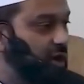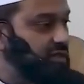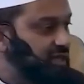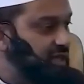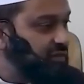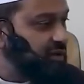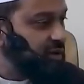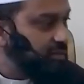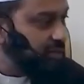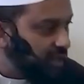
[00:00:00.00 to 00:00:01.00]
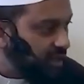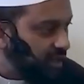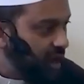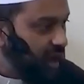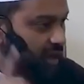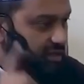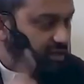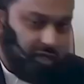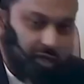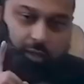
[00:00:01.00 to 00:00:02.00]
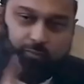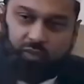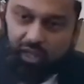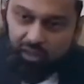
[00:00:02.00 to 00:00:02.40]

Not even me, until